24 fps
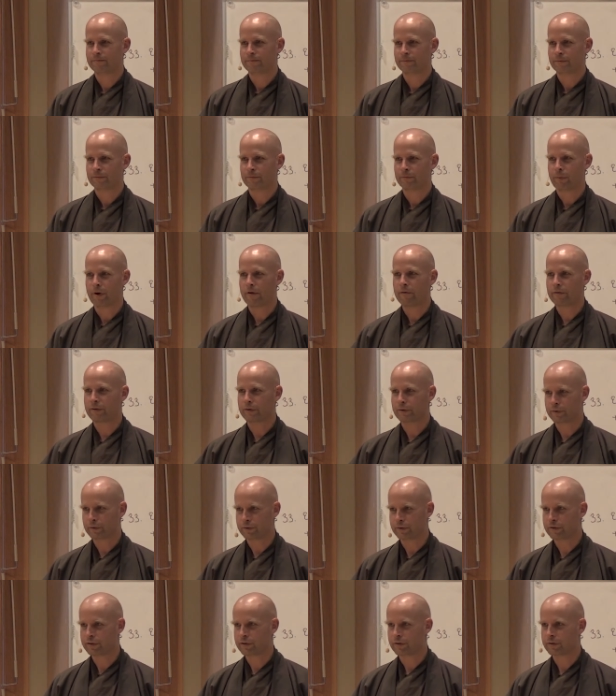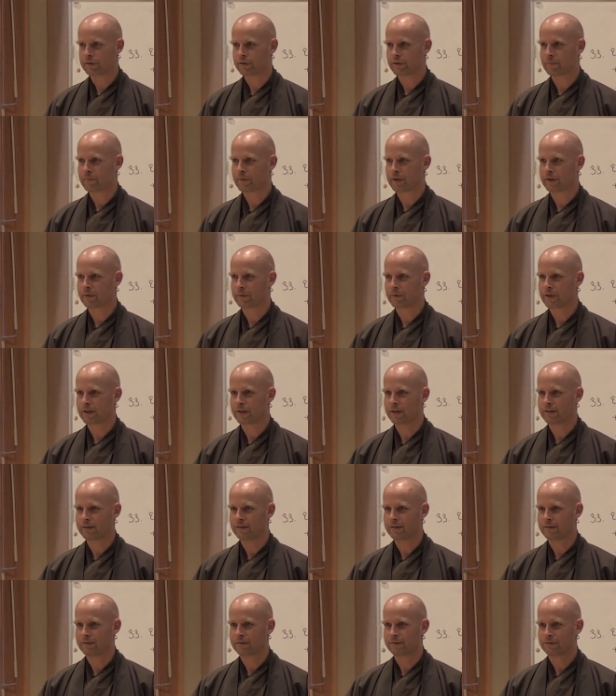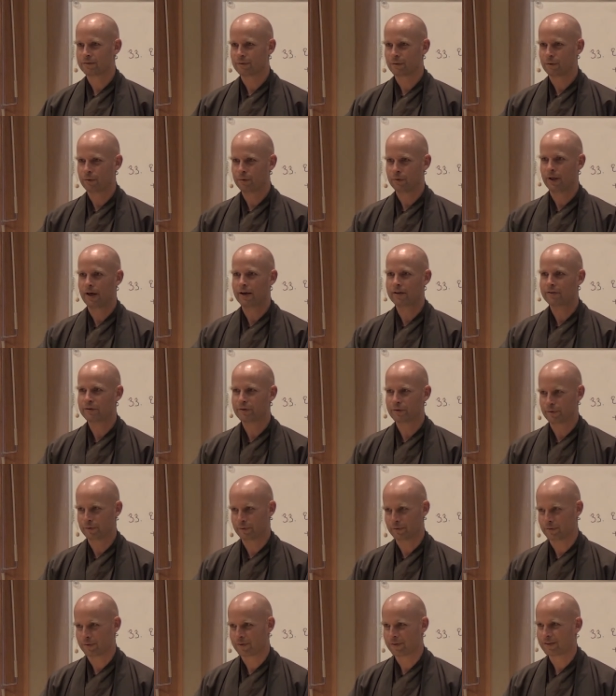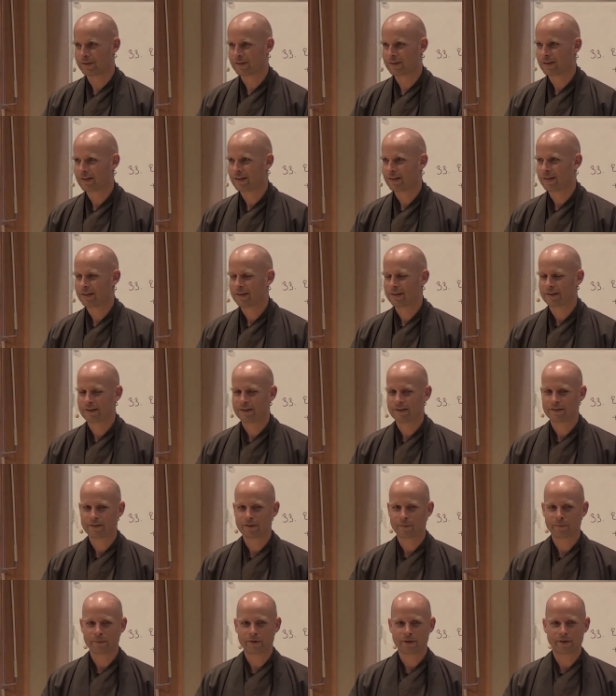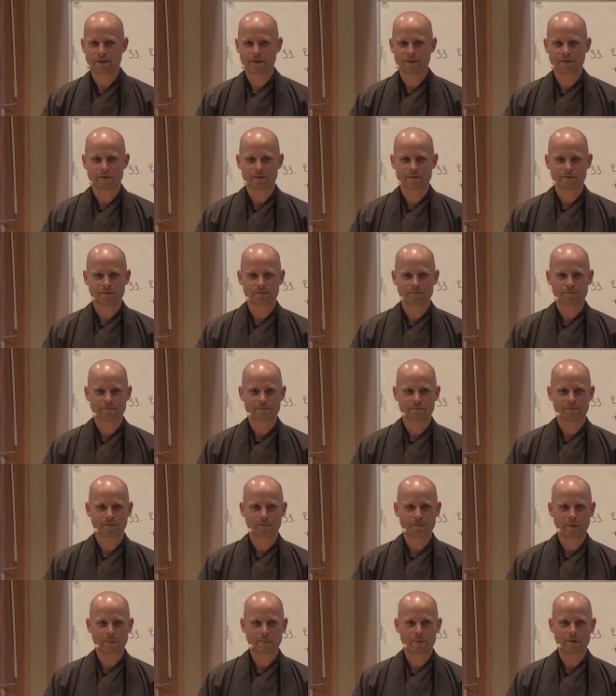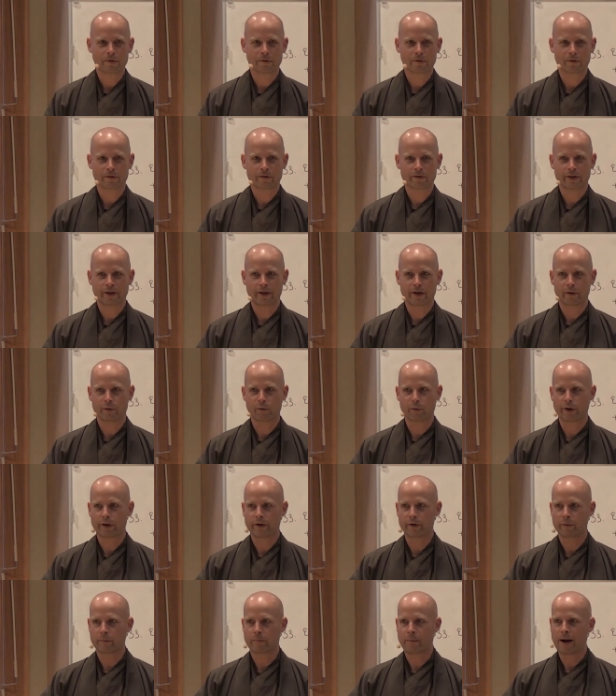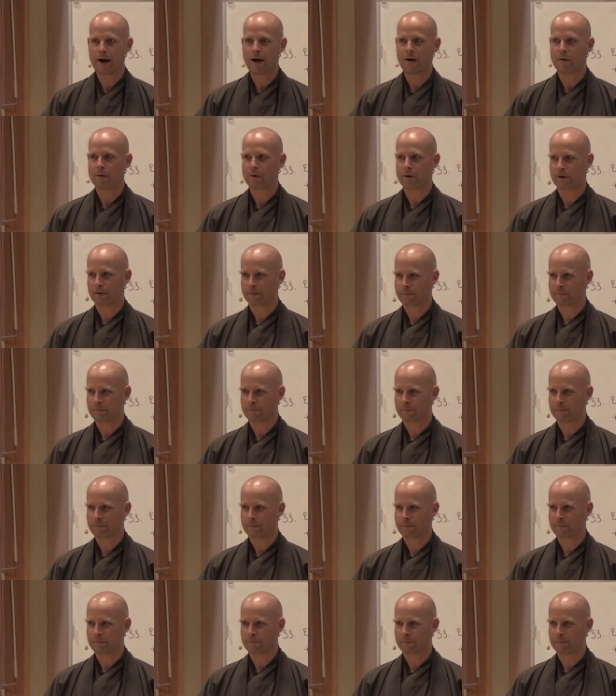refuge, something that we can hold on to, something, maybe you could say, a greater power.